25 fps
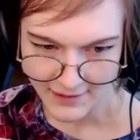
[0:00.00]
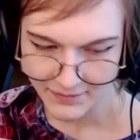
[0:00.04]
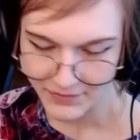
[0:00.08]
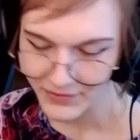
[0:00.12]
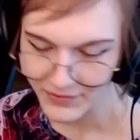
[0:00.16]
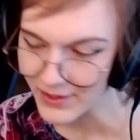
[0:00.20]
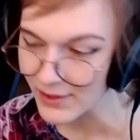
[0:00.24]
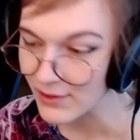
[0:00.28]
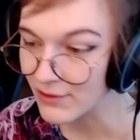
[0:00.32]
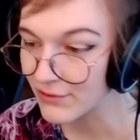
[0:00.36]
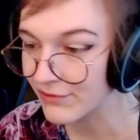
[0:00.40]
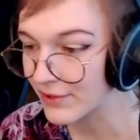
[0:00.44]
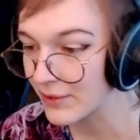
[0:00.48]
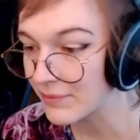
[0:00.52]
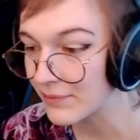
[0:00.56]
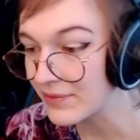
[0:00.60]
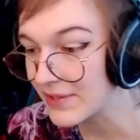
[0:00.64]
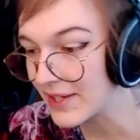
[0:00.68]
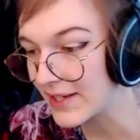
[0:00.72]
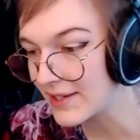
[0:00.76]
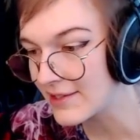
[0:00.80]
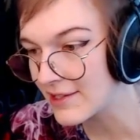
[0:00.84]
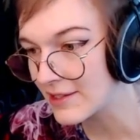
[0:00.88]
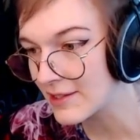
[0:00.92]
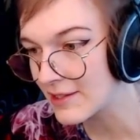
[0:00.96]
you know, from
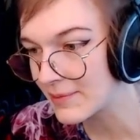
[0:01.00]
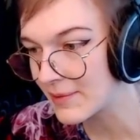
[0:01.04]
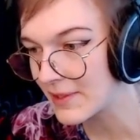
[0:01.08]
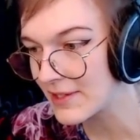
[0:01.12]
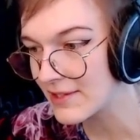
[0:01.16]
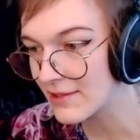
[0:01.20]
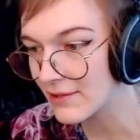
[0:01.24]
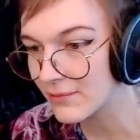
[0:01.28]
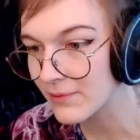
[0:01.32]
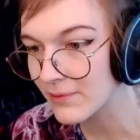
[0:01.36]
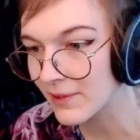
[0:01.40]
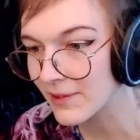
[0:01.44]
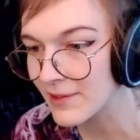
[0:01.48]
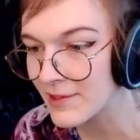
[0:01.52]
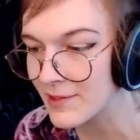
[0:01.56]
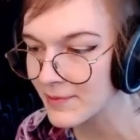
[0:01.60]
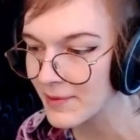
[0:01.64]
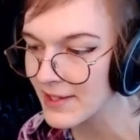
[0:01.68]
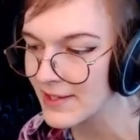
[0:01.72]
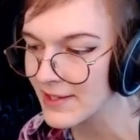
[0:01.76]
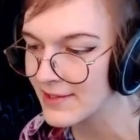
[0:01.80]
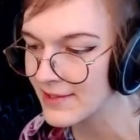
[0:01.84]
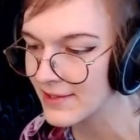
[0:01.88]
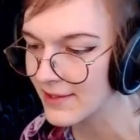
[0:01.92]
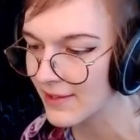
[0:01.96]
tangent space to world
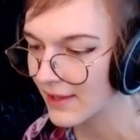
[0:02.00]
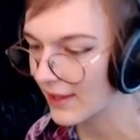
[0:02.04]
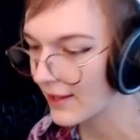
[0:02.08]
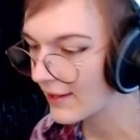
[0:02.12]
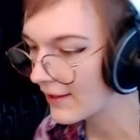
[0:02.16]
space,